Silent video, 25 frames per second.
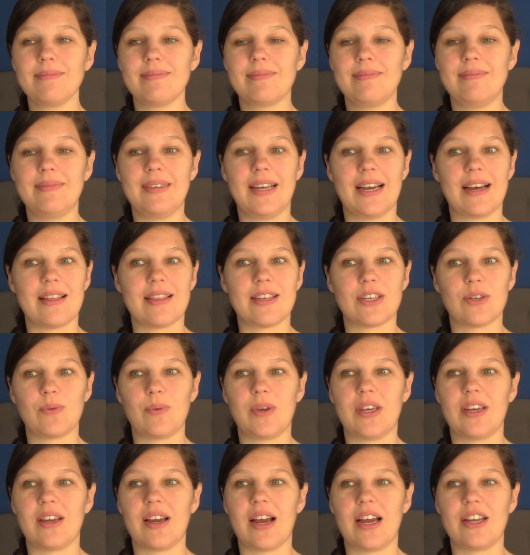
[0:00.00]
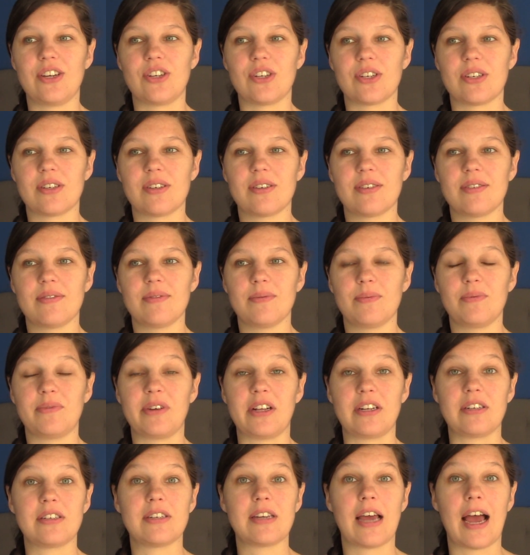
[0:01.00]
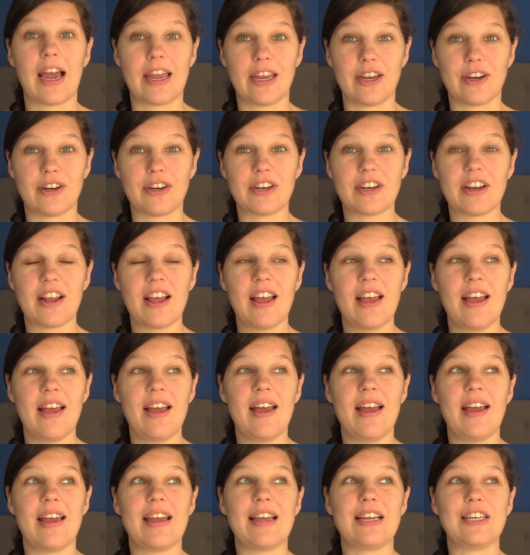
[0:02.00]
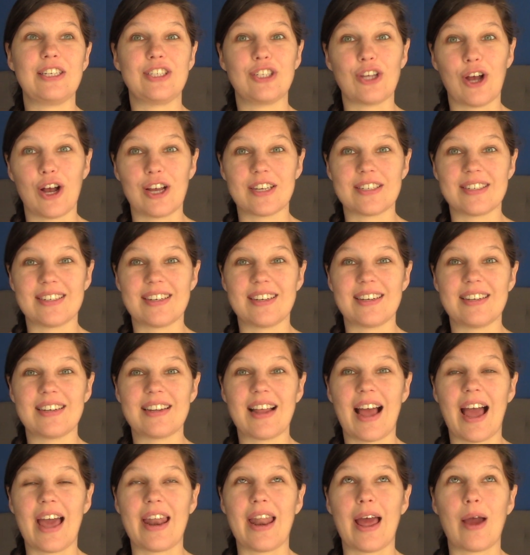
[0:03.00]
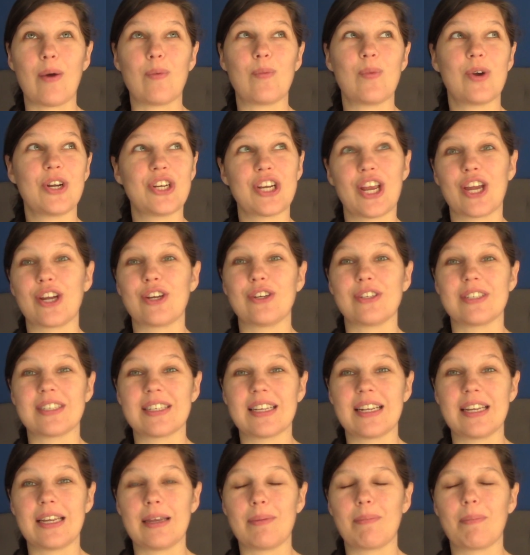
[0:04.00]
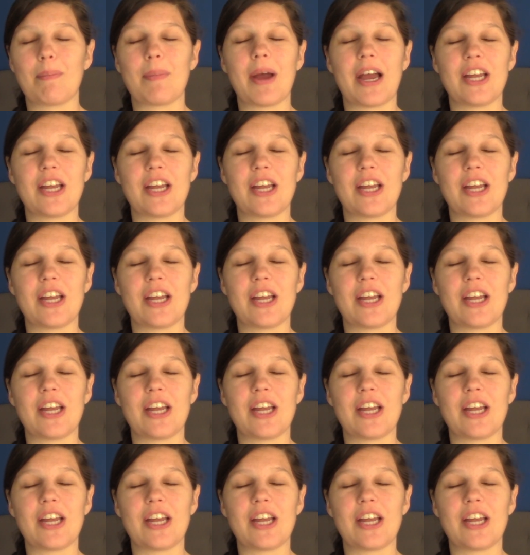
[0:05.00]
yeah, this week I just felt tired, exhausted, and I wish I could sleep.